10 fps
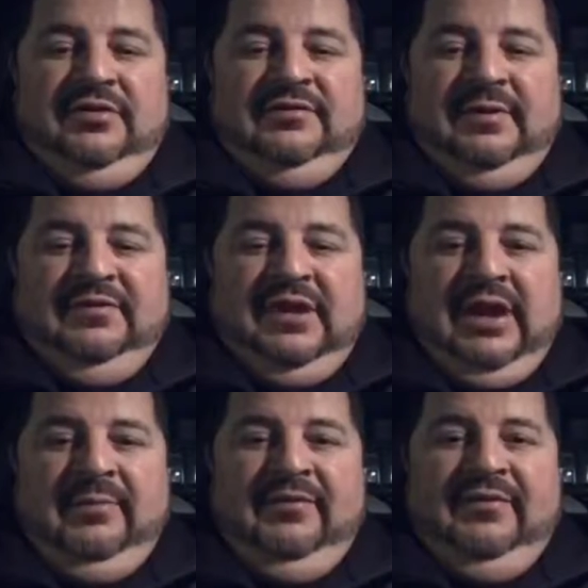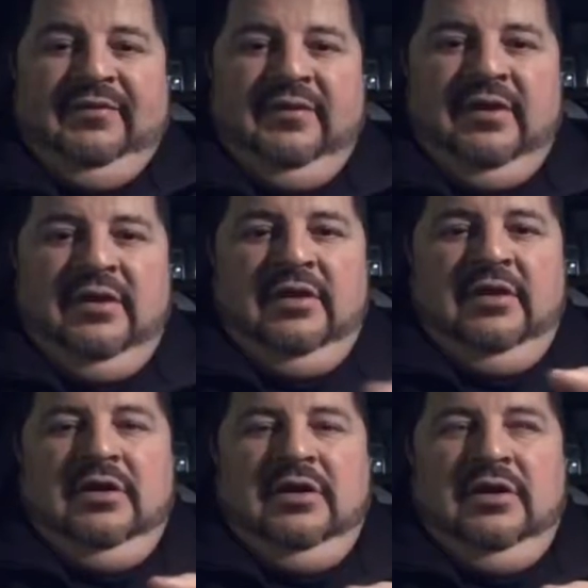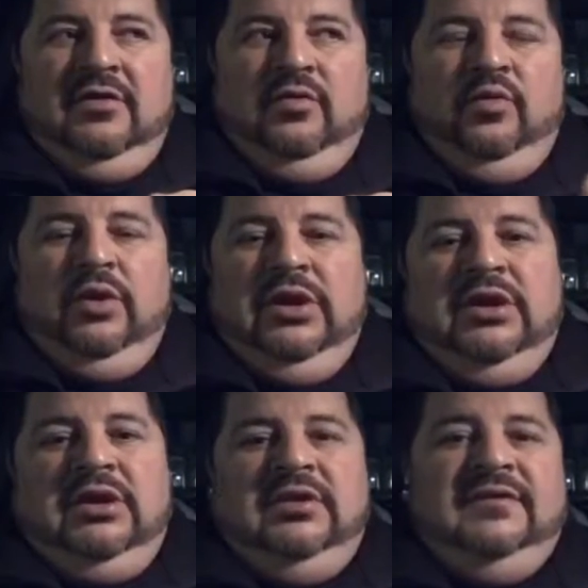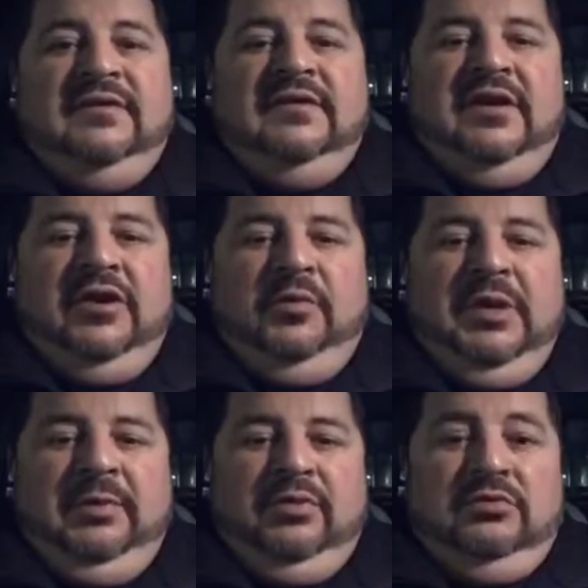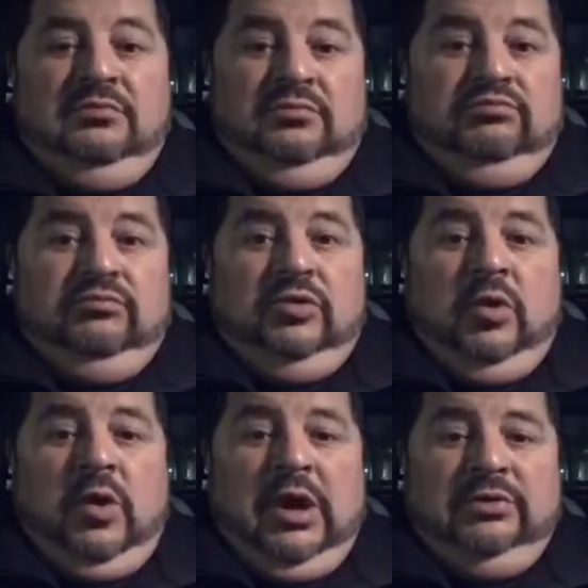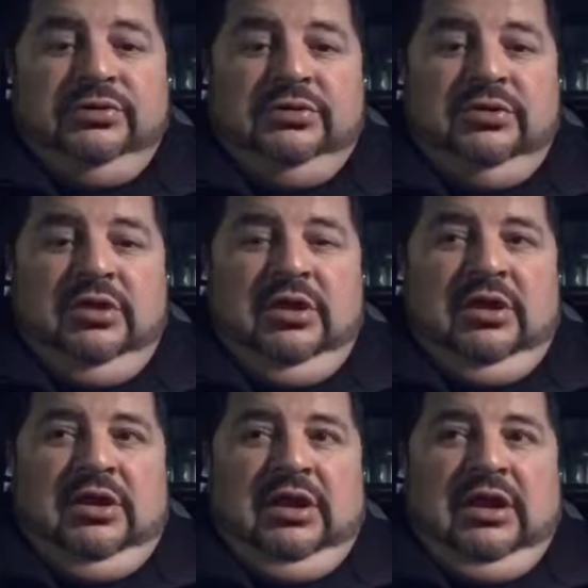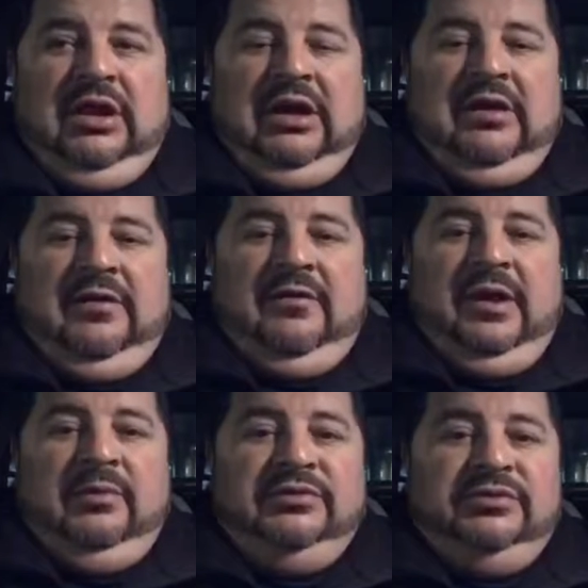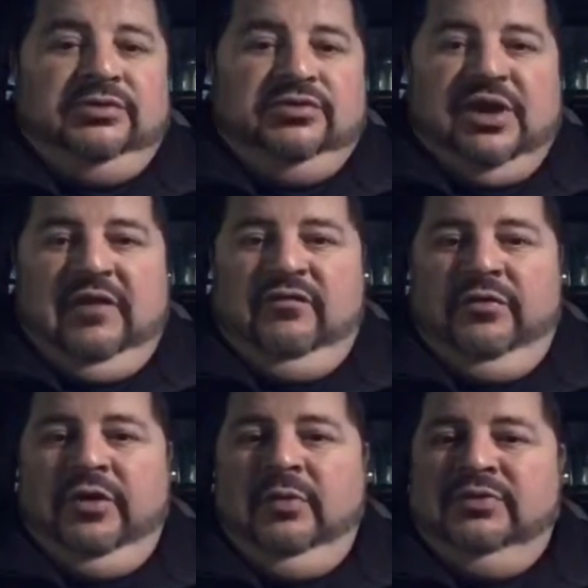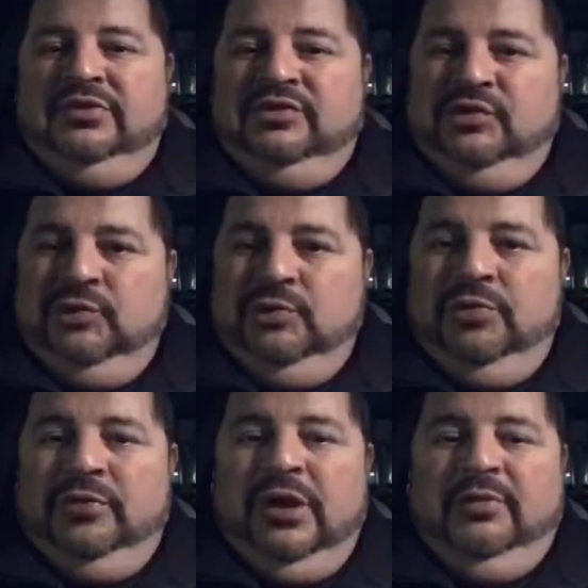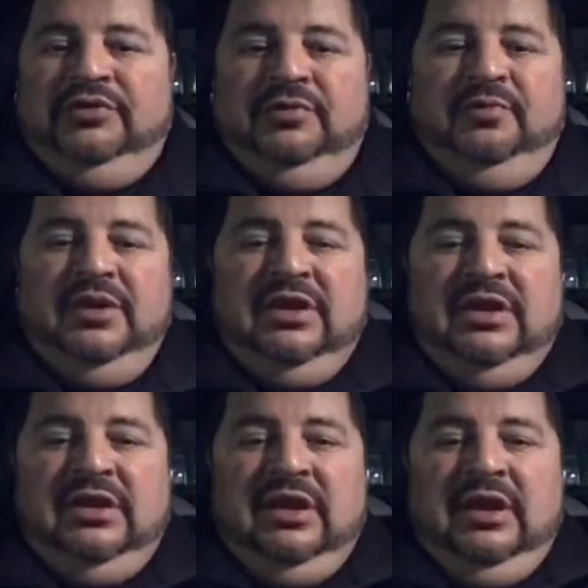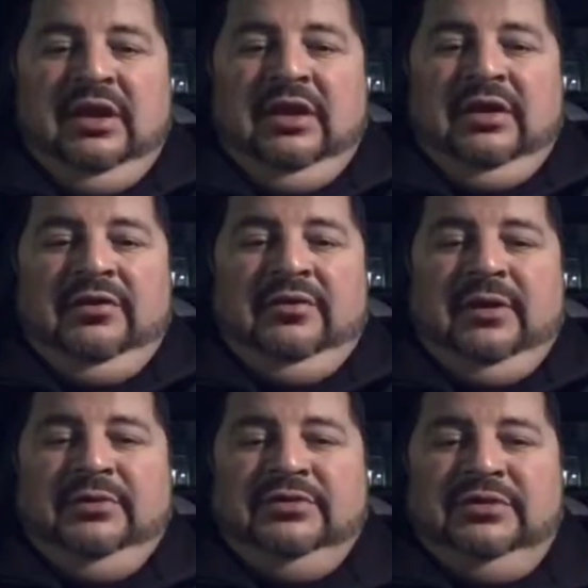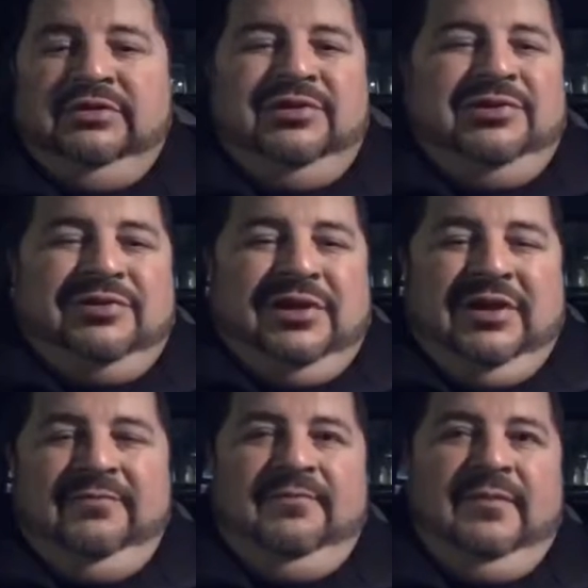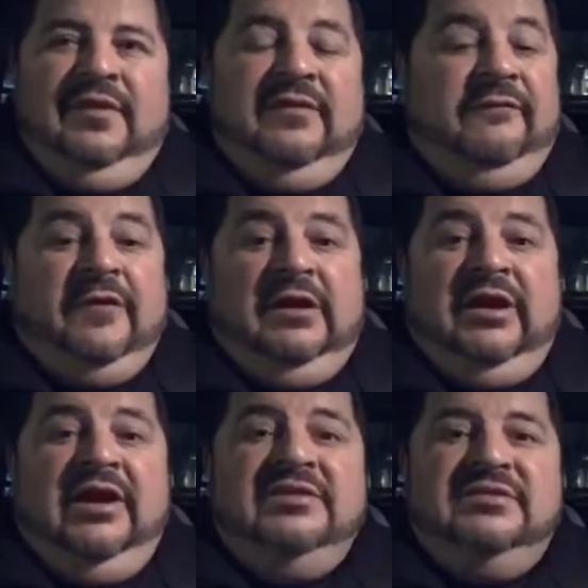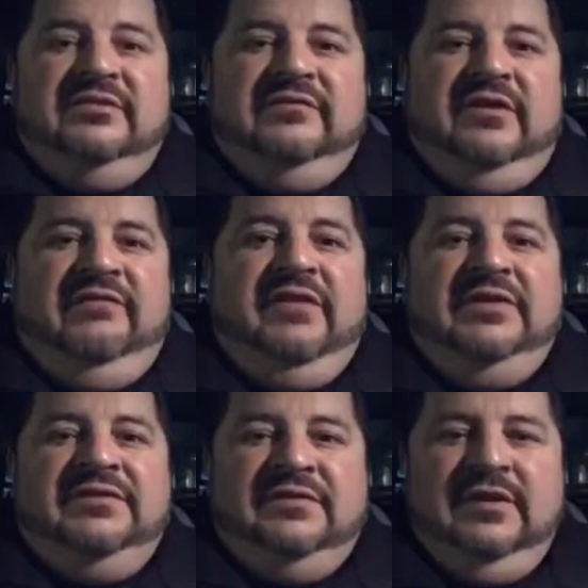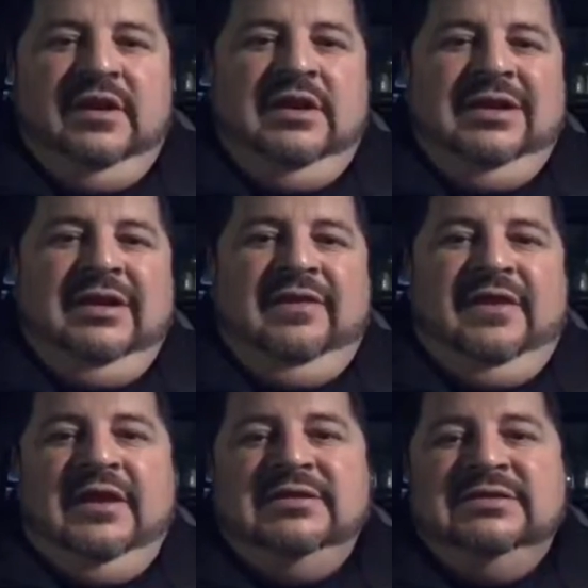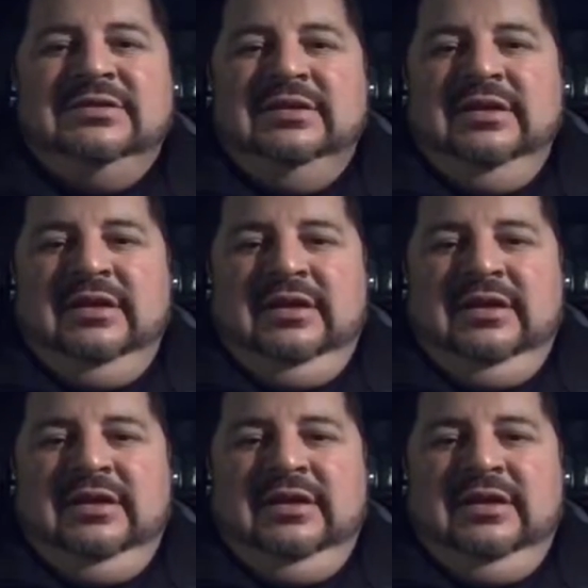Sometimes we see that other people go out and they're able to travel, they're able to do, and they're able to be, and they're able to go to like the front lines of events and things